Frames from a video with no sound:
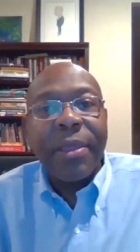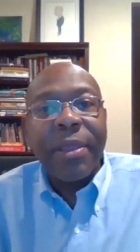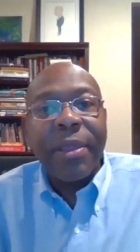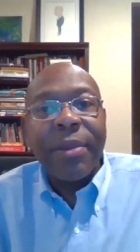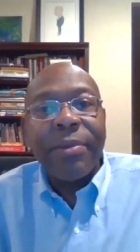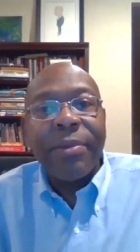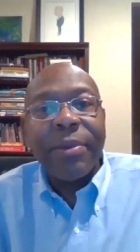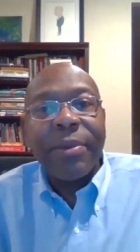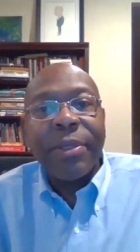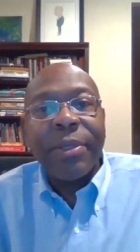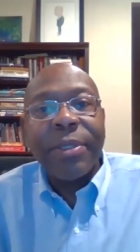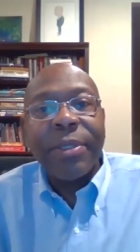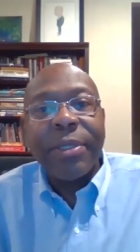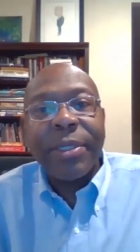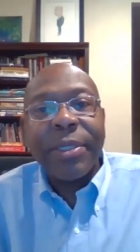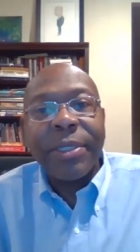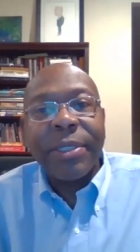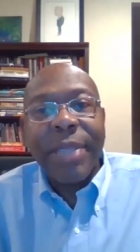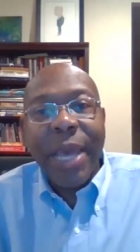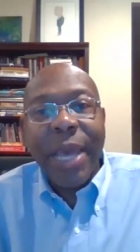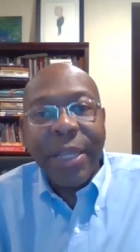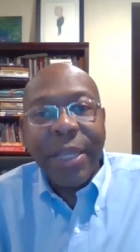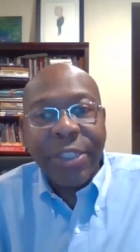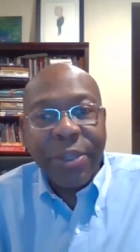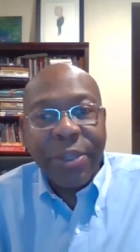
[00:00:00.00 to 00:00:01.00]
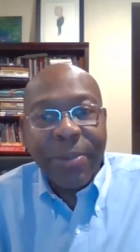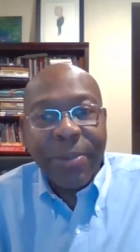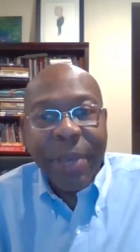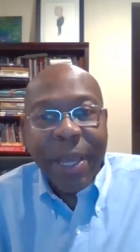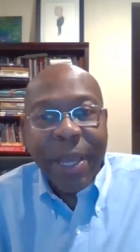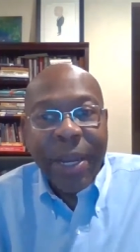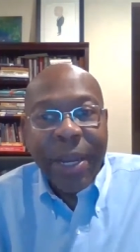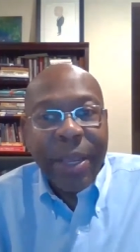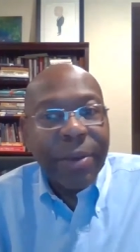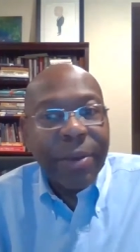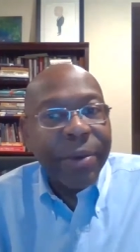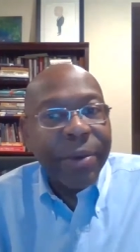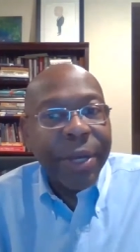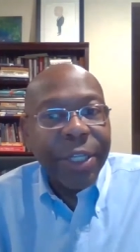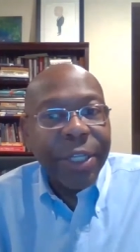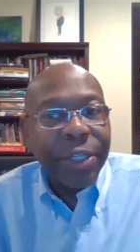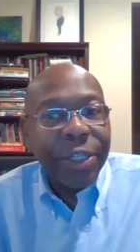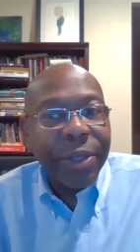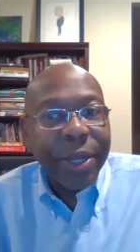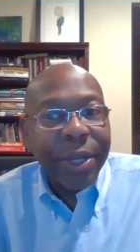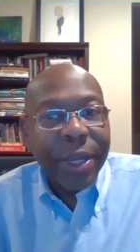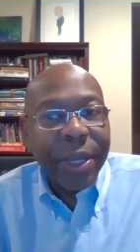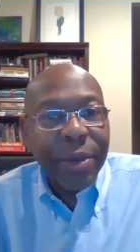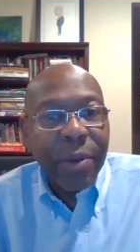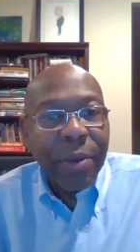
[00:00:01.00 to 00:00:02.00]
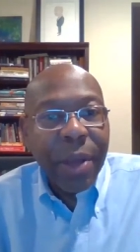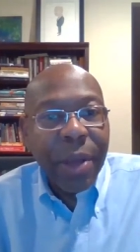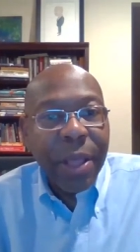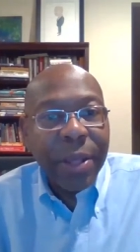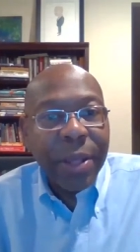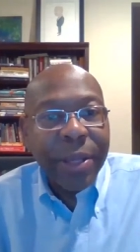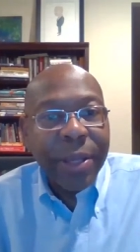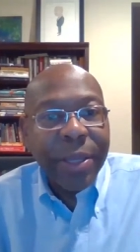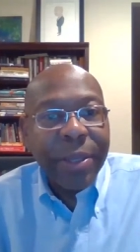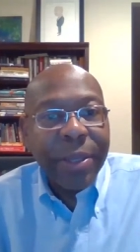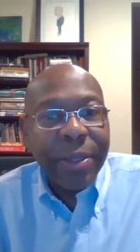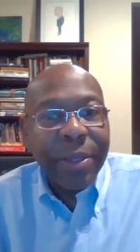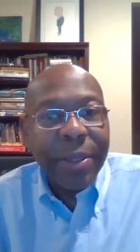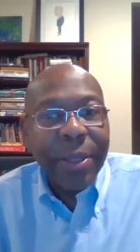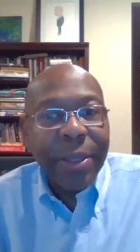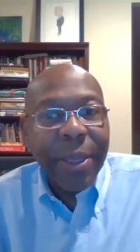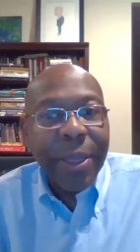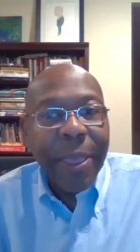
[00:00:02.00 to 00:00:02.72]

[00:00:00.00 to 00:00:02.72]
that it was exacerbating racial inequality.